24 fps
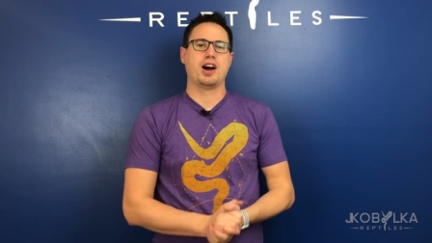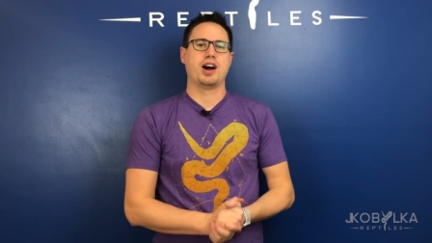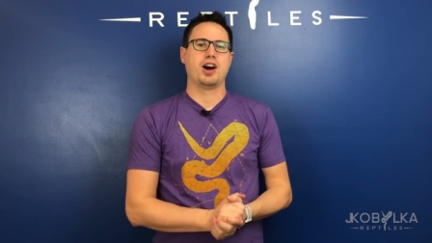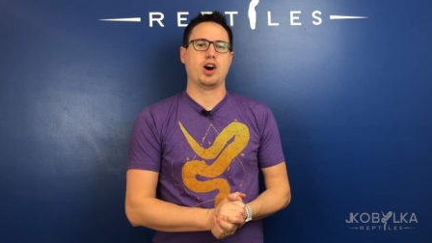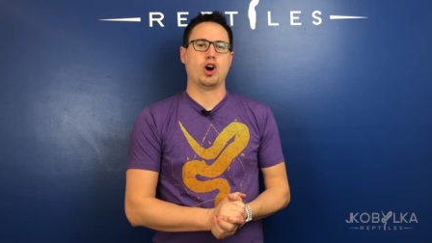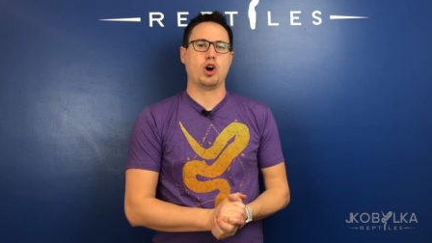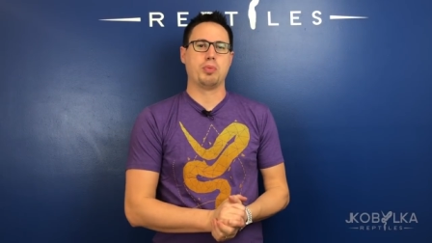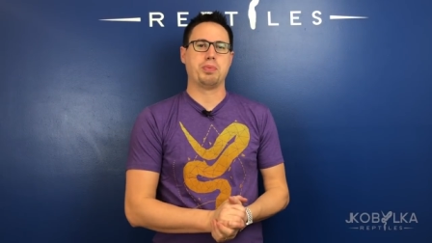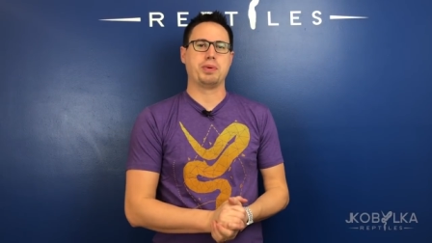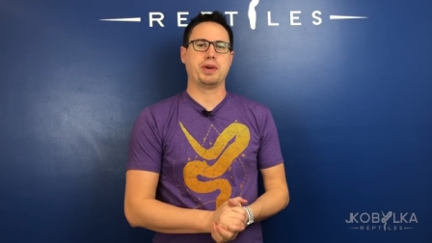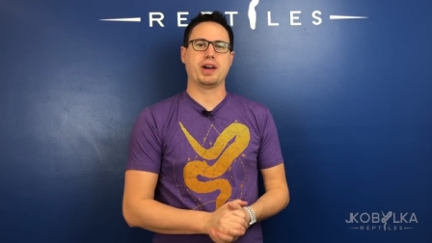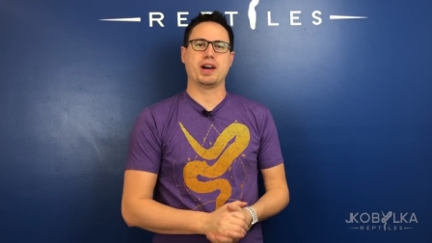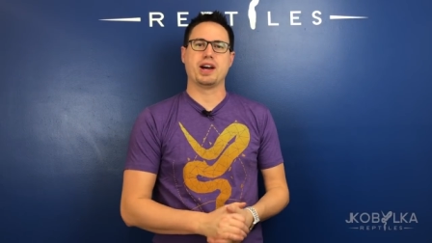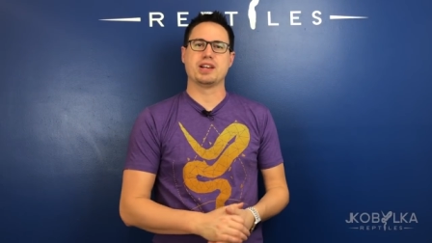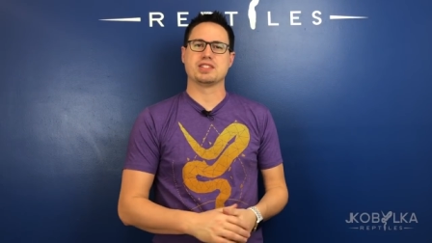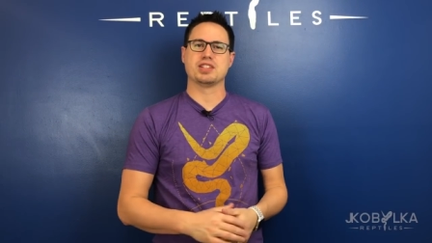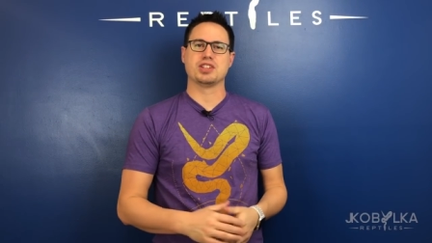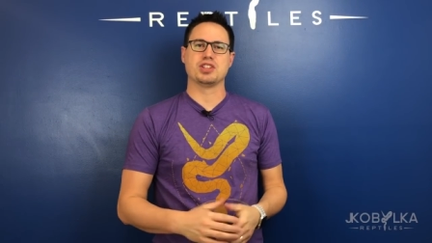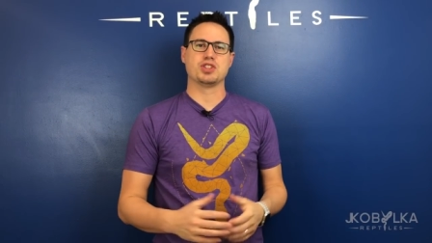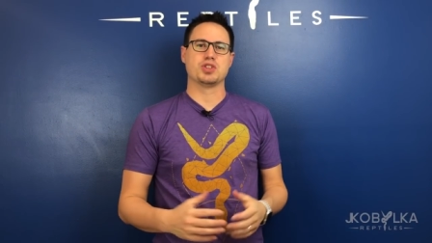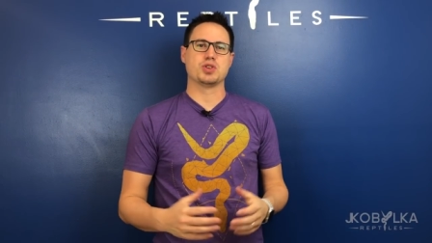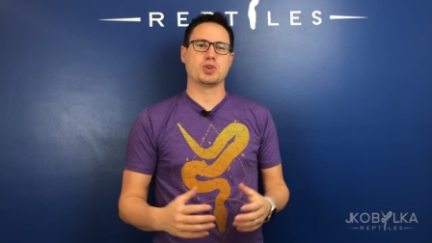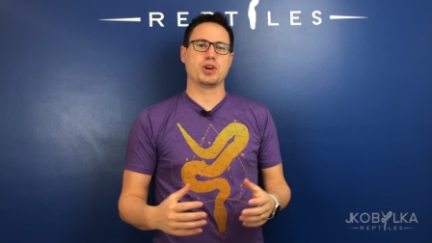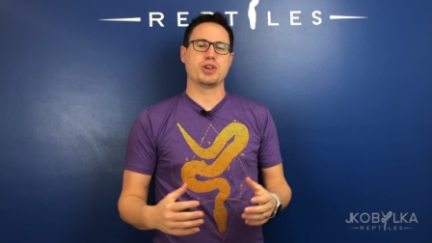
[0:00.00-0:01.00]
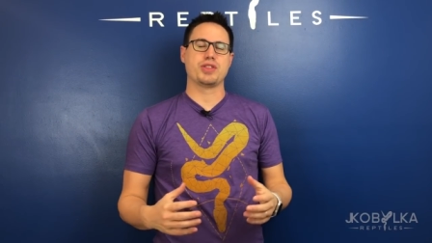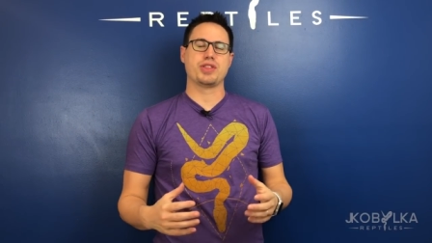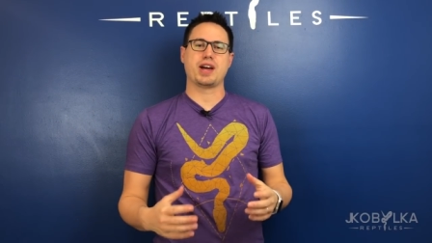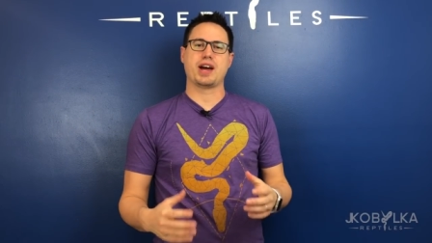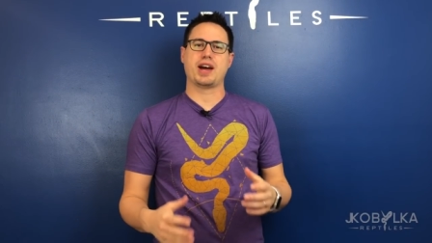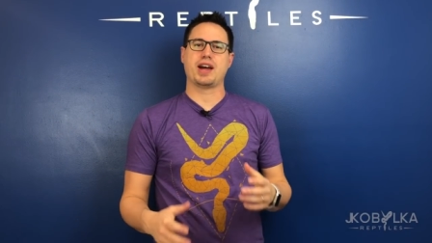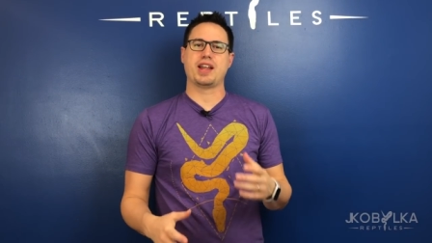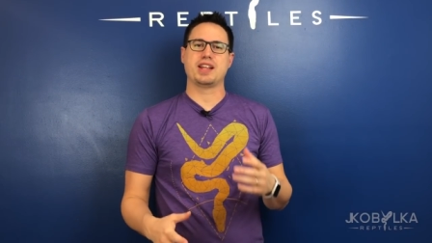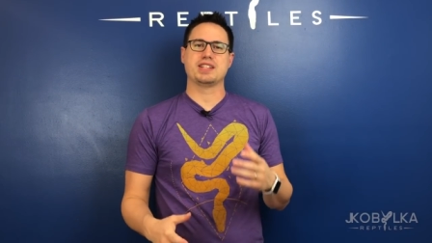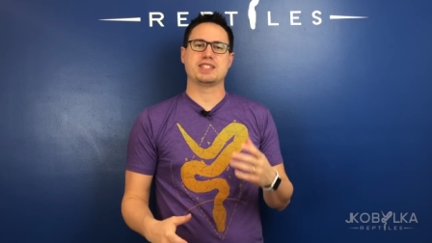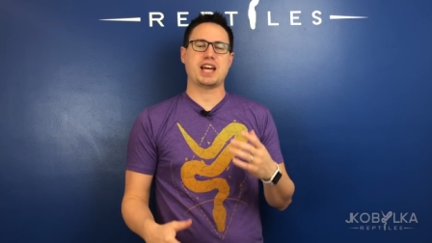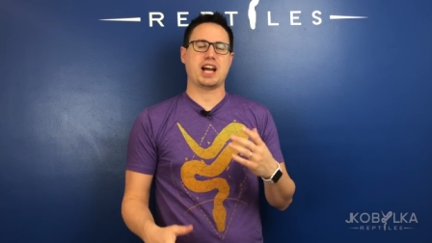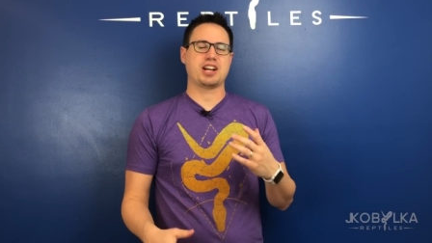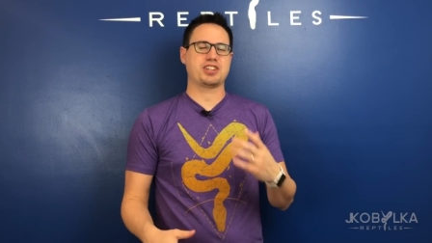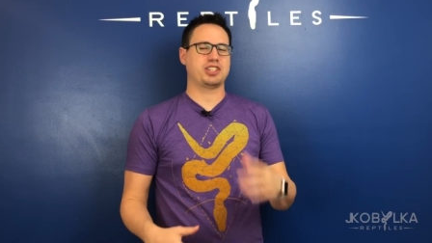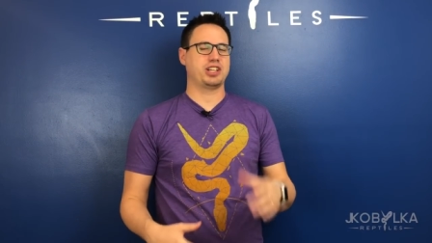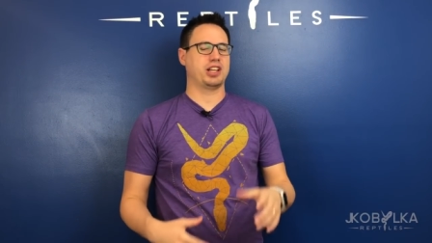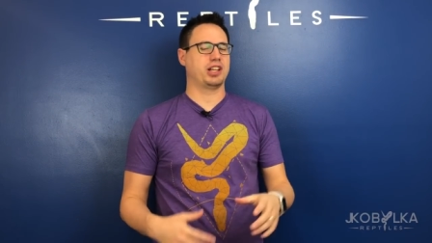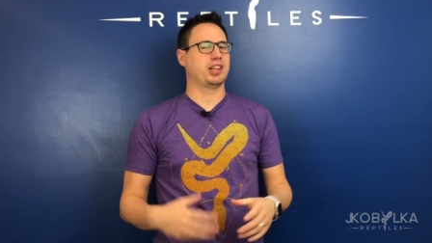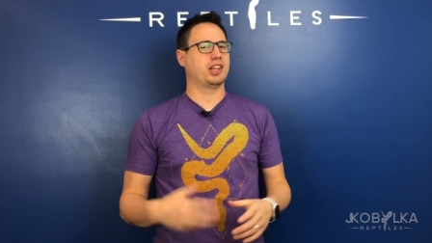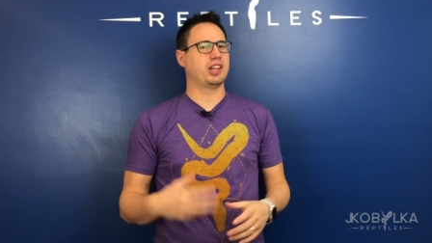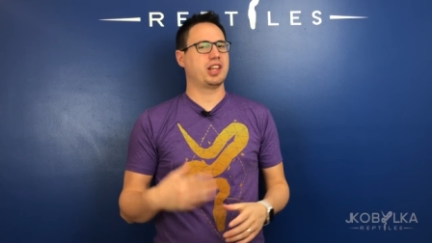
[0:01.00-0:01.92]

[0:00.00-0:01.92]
Hope you guys enjoyed that. It's actually a